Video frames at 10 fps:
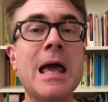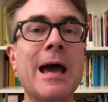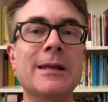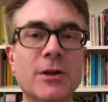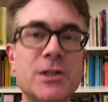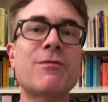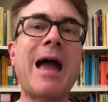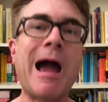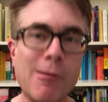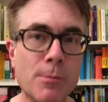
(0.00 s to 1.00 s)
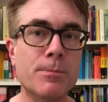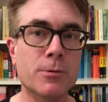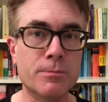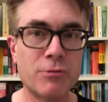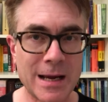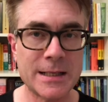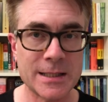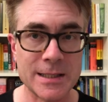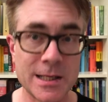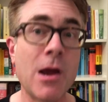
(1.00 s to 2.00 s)
and lots of output
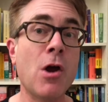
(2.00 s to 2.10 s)
practice,